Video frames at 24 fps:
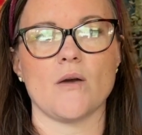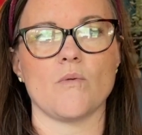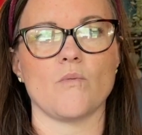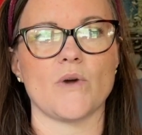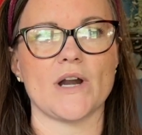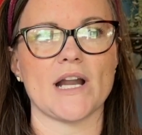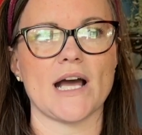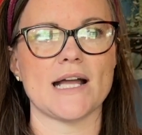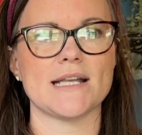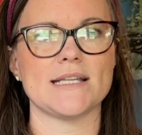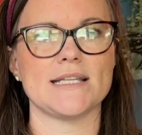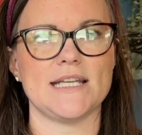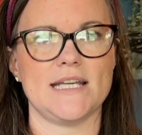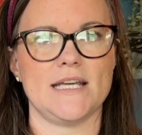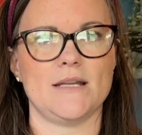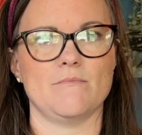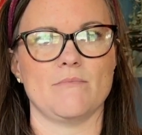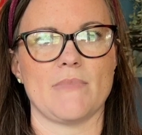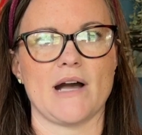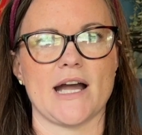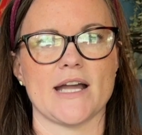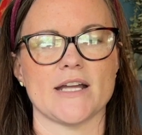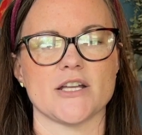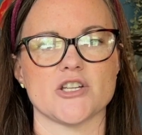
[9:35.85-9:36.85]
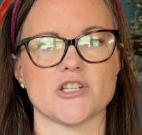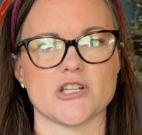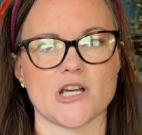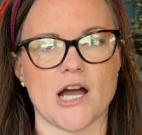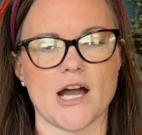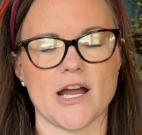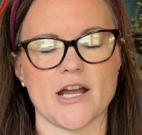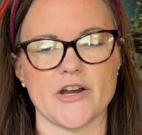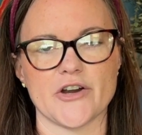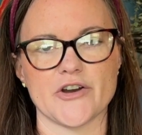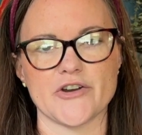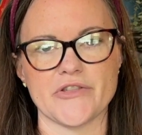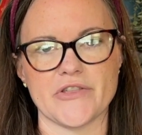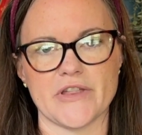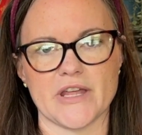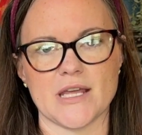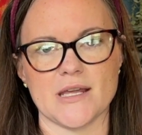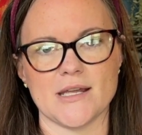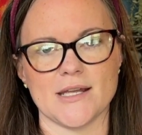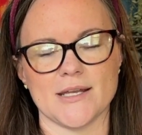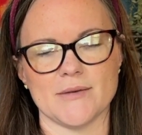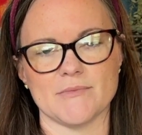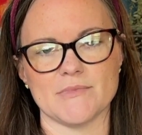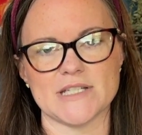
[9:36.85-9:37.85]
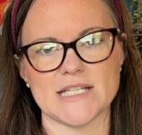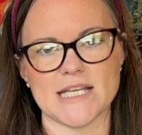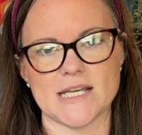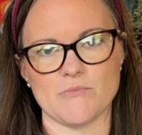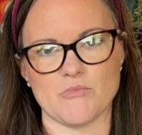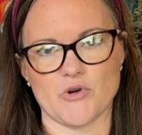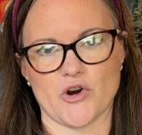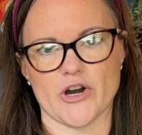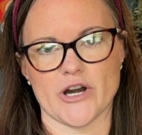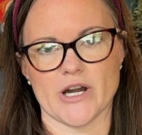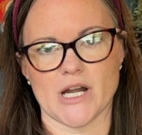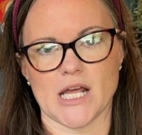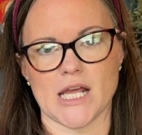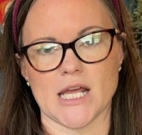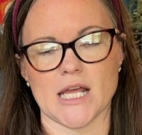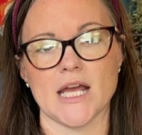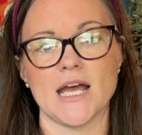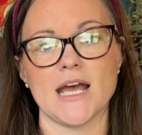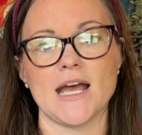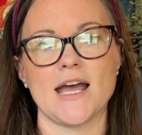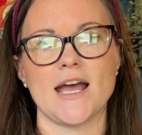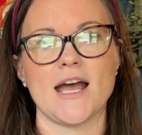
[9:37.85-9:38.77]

When I did my Shire themed tea party,